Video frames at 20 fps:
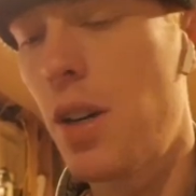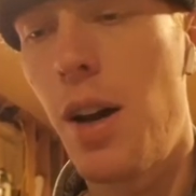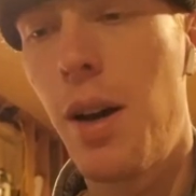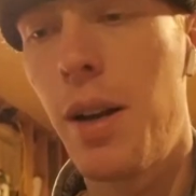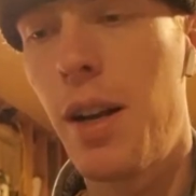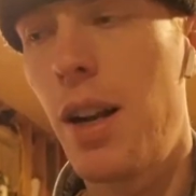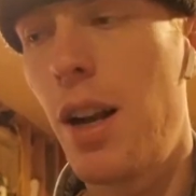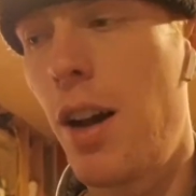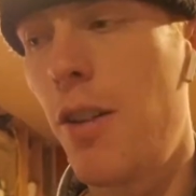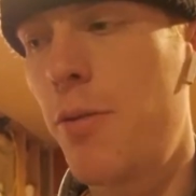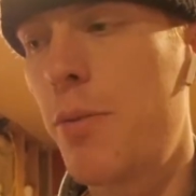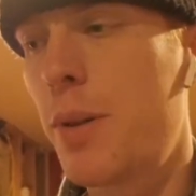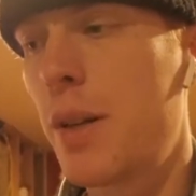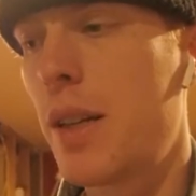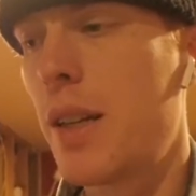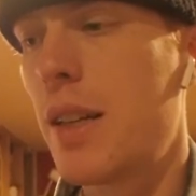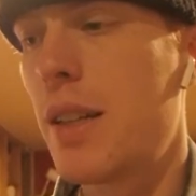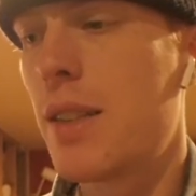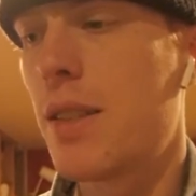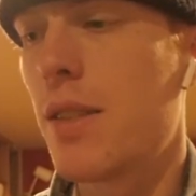on and off
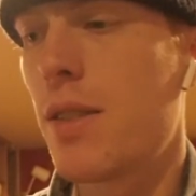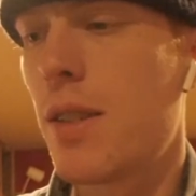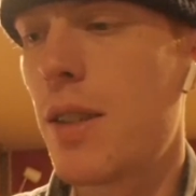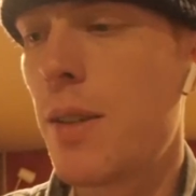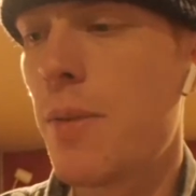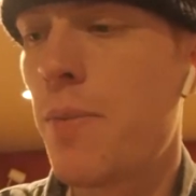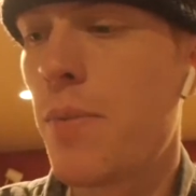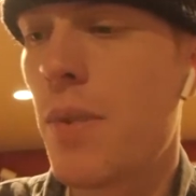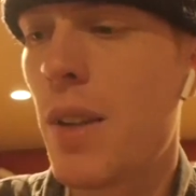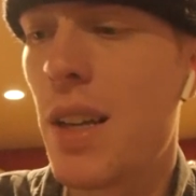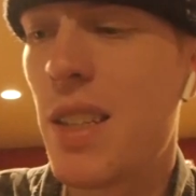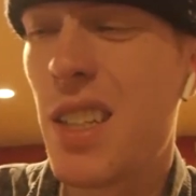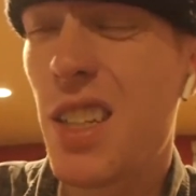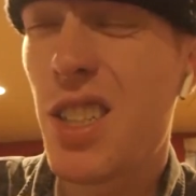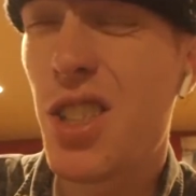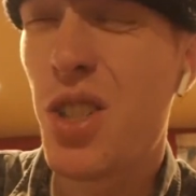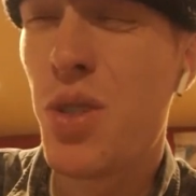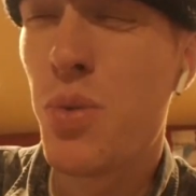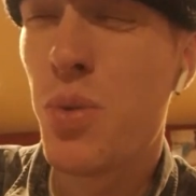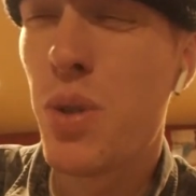pretty easily. It's
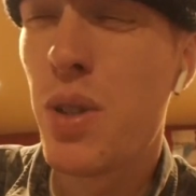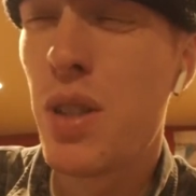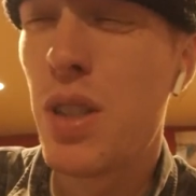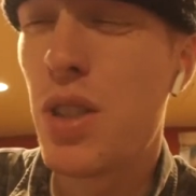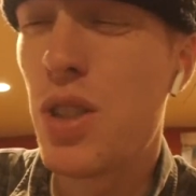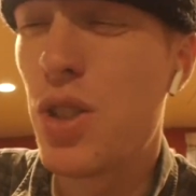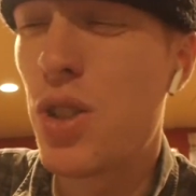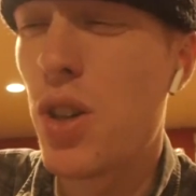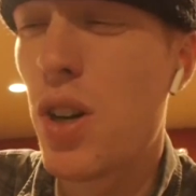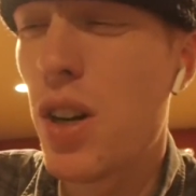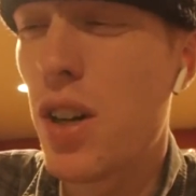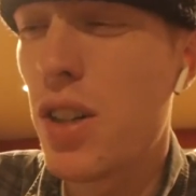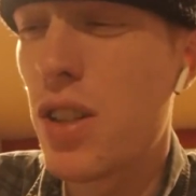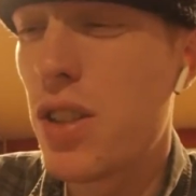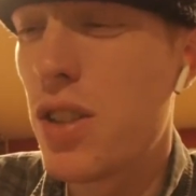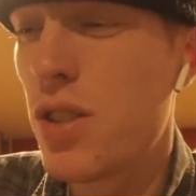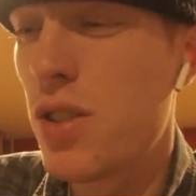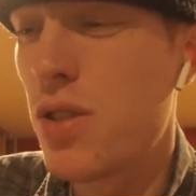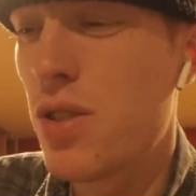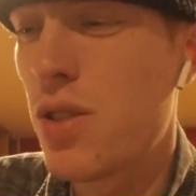actually really strong
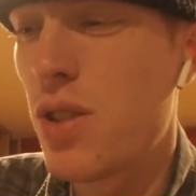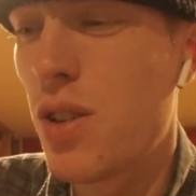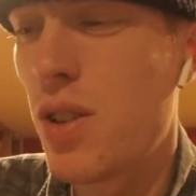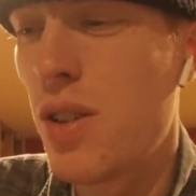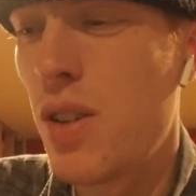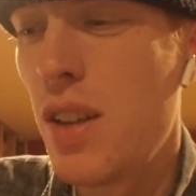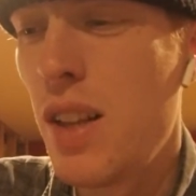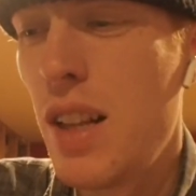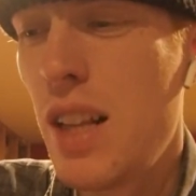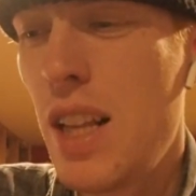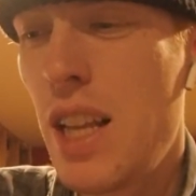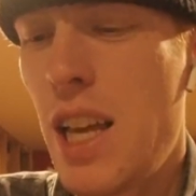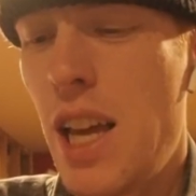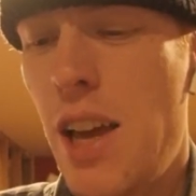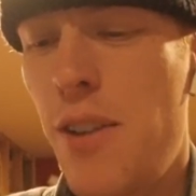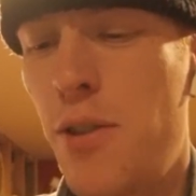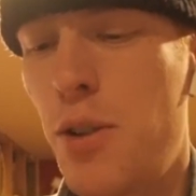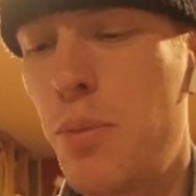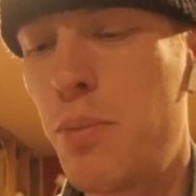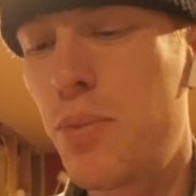too, so
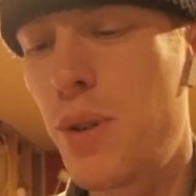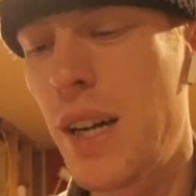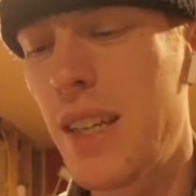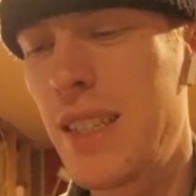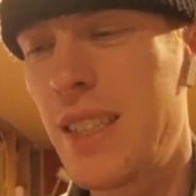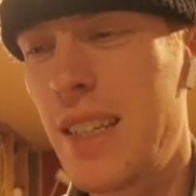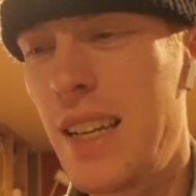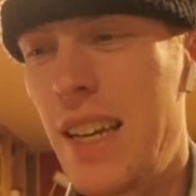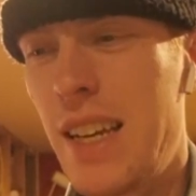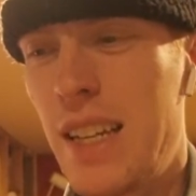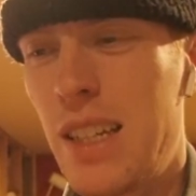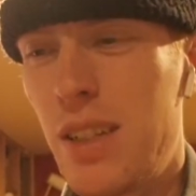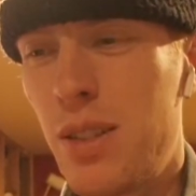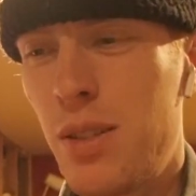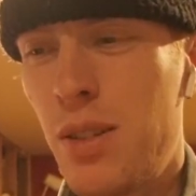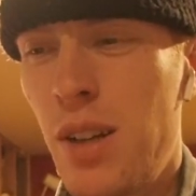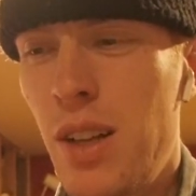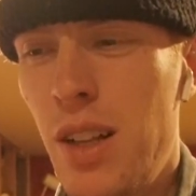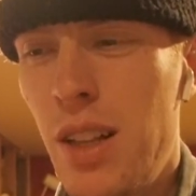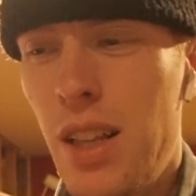if you press it and
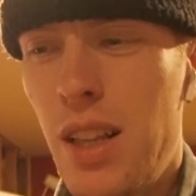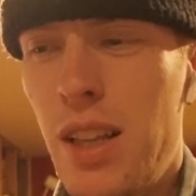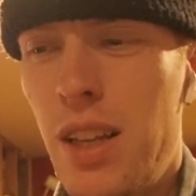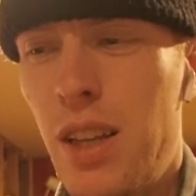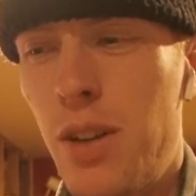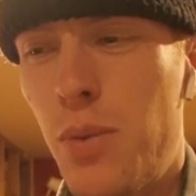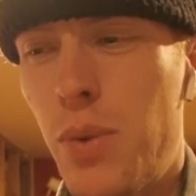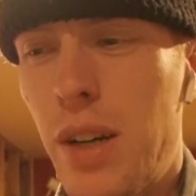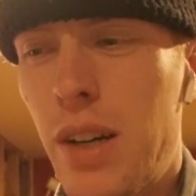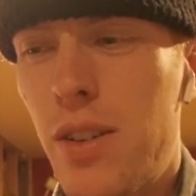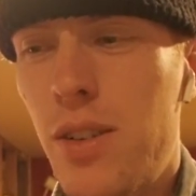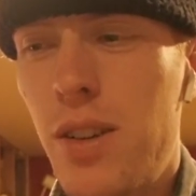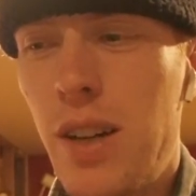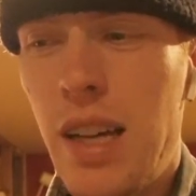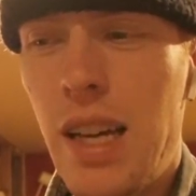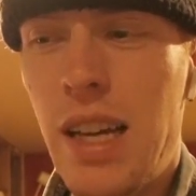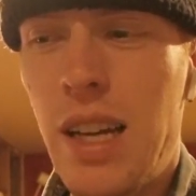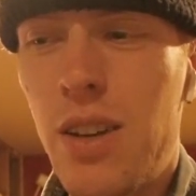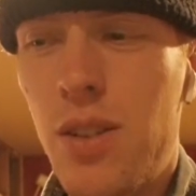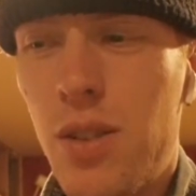you wiggle
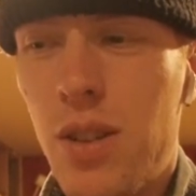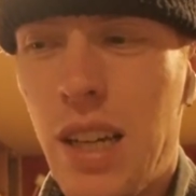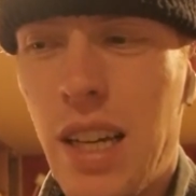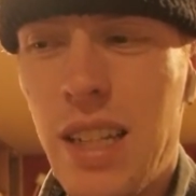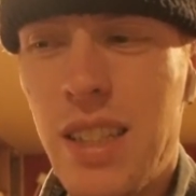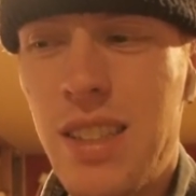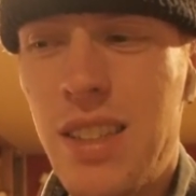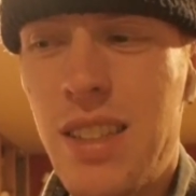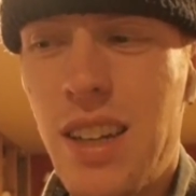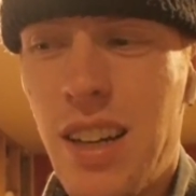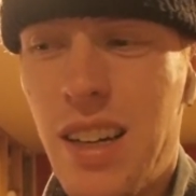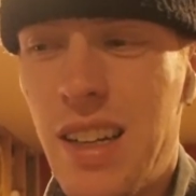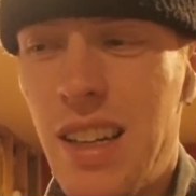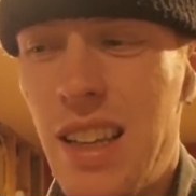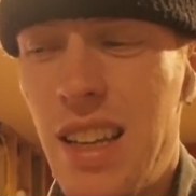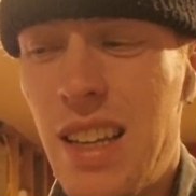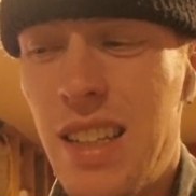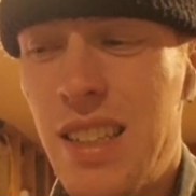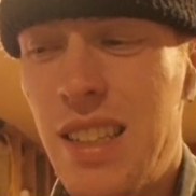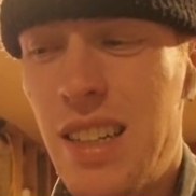it, it'll get stuck to
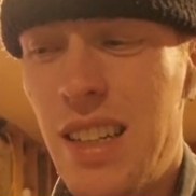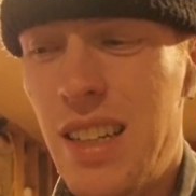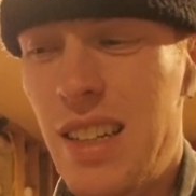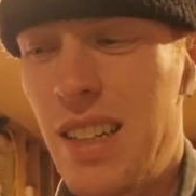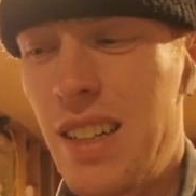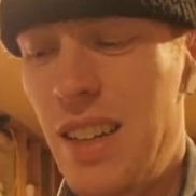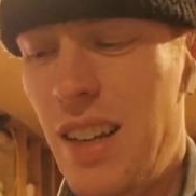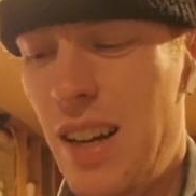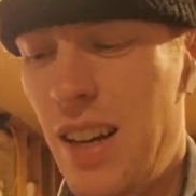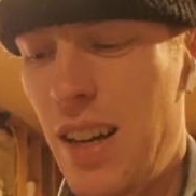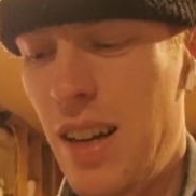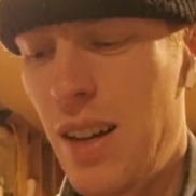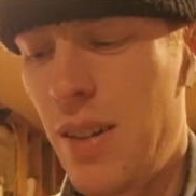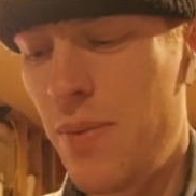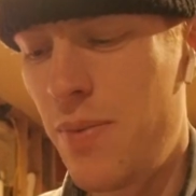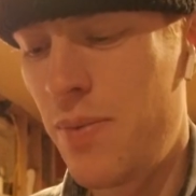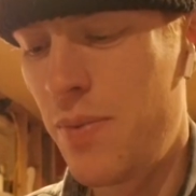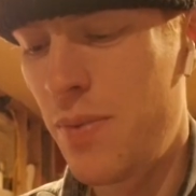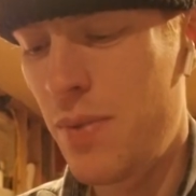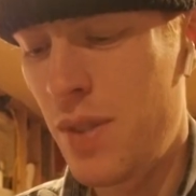this, and
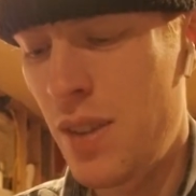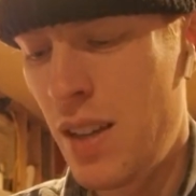you